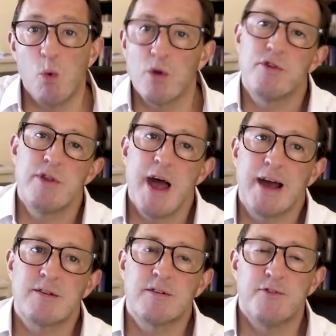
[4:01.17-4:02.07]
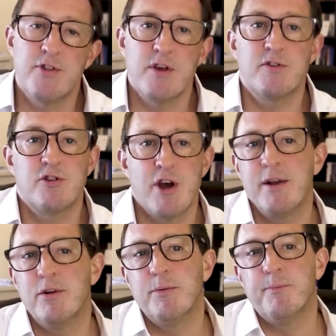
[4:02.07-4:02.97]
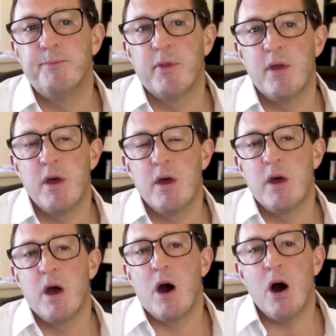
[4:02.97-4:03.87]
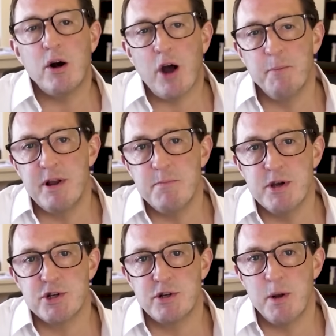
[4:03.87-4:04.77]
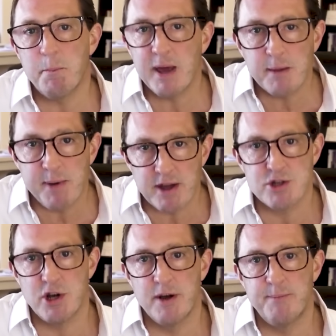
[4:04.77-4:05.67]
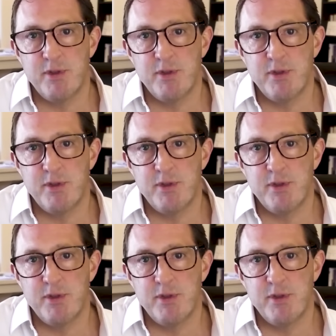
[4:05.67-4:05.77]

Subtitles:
what's next for this channel. Our company mission, big picture,